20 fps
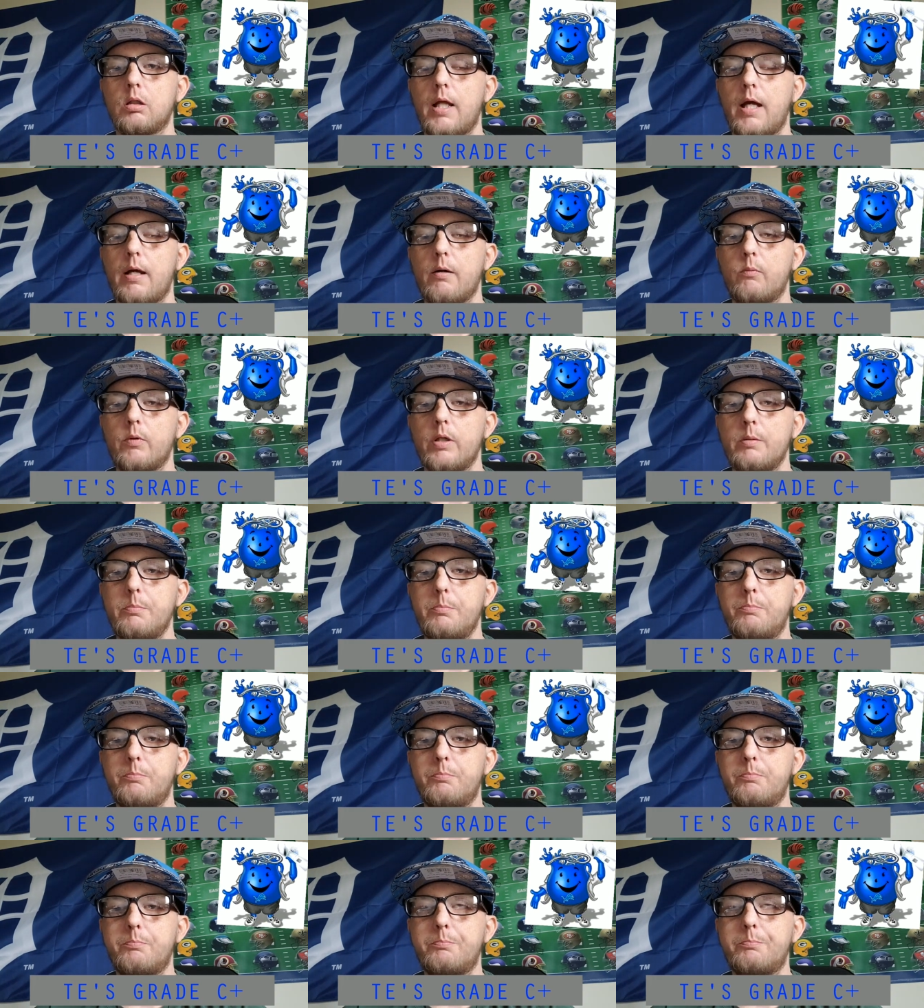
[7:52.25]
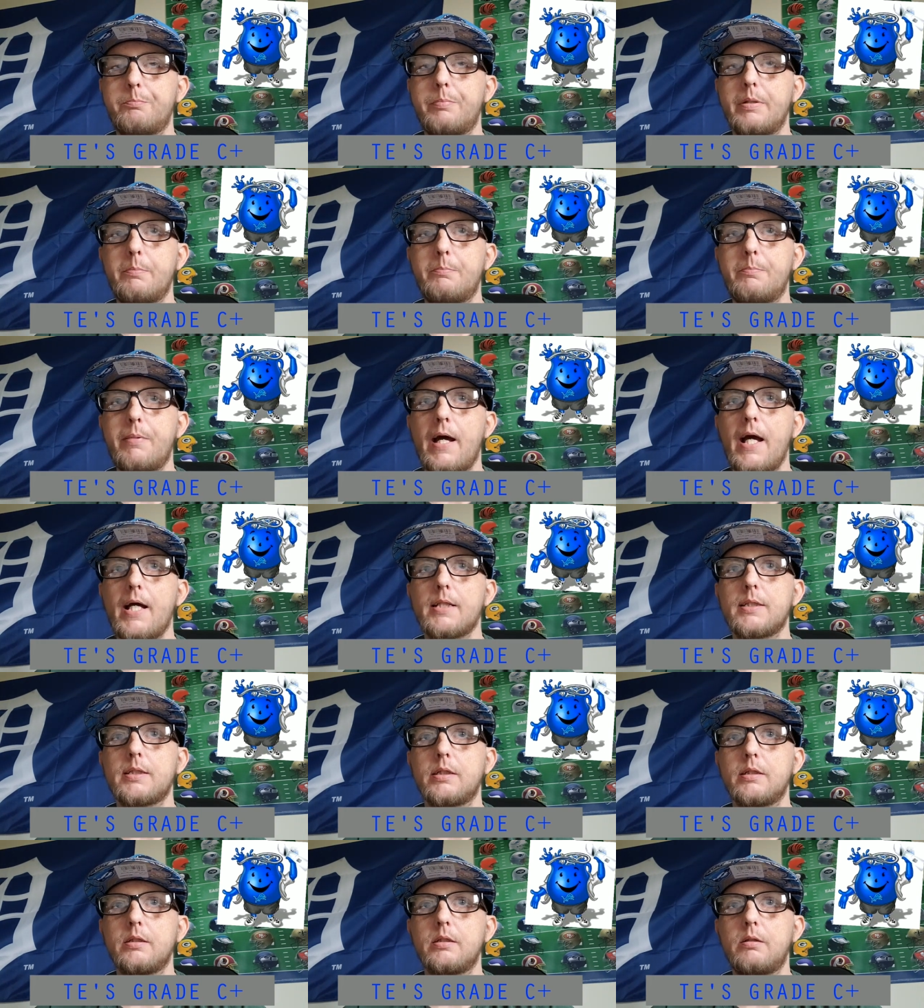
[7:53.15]
we'd be
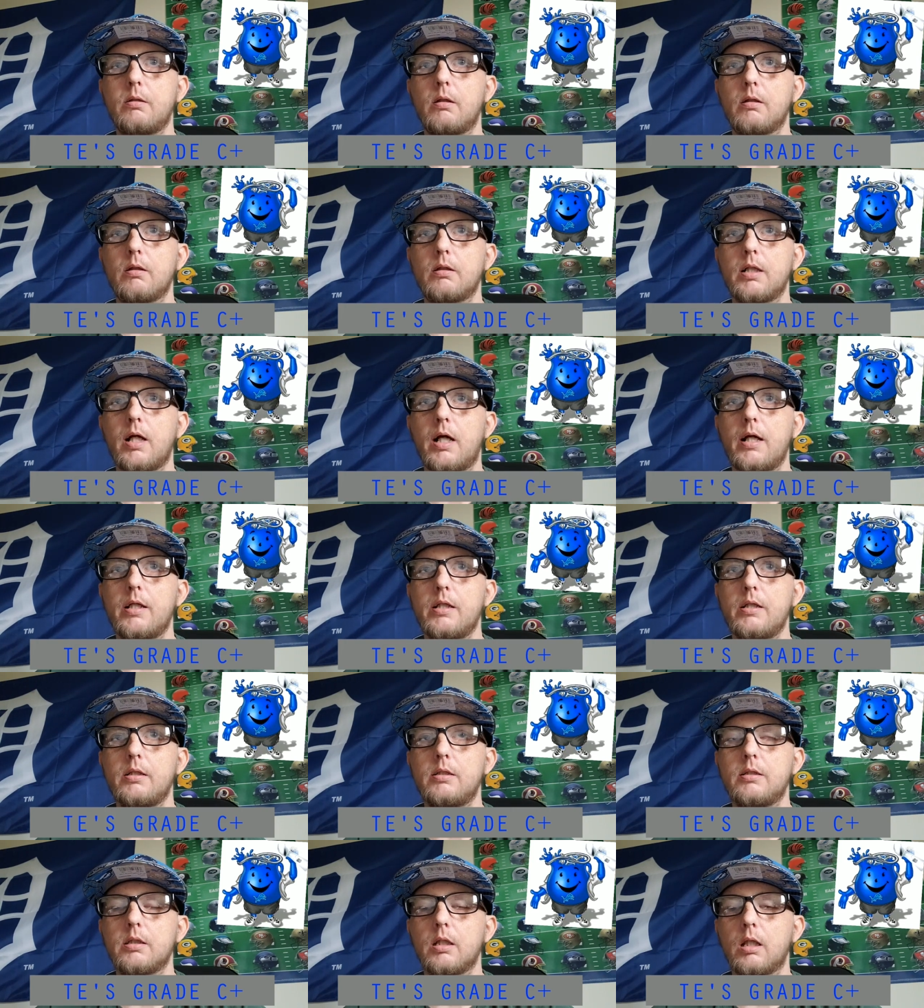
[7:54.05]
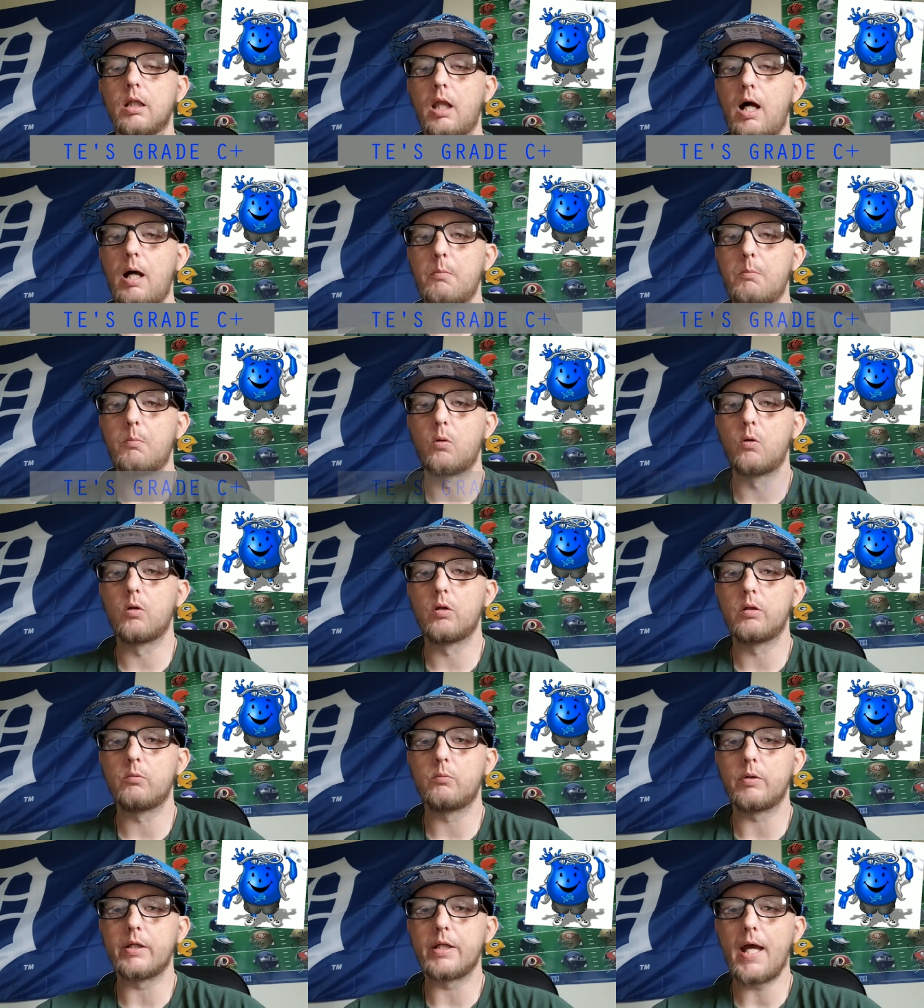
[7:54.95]
passing to our tight ends a lot more
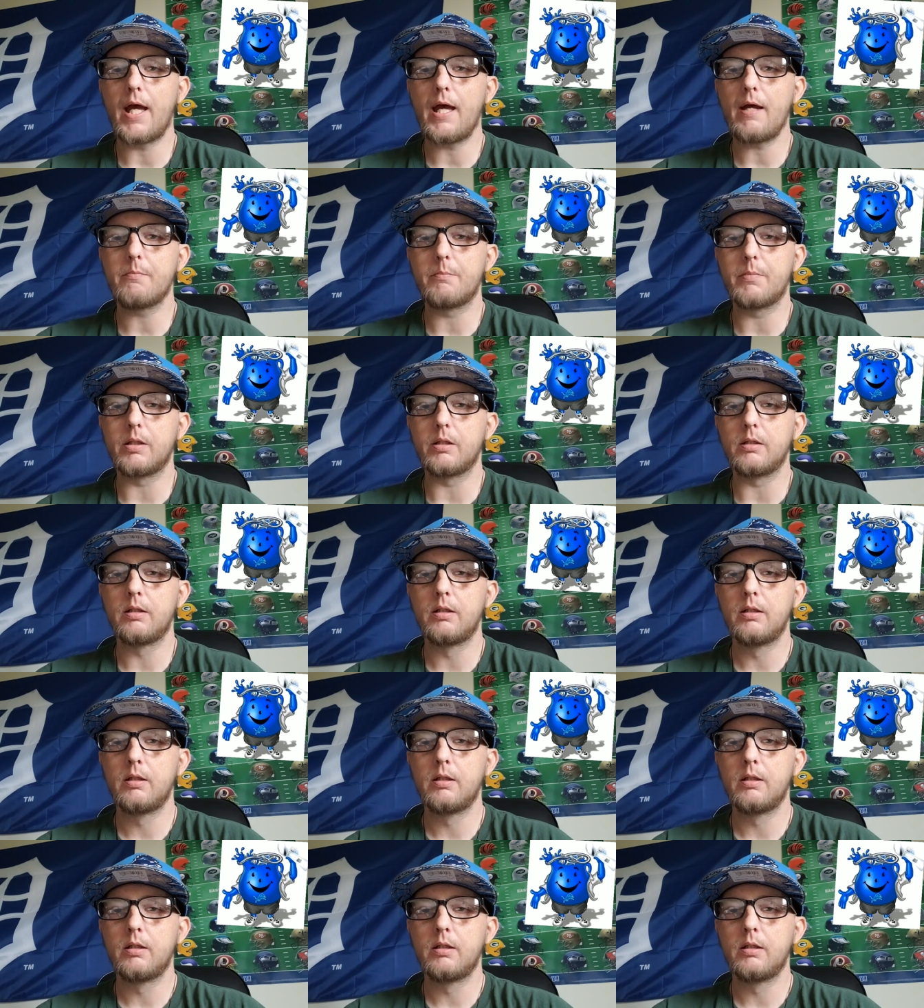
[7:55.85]
than we have been.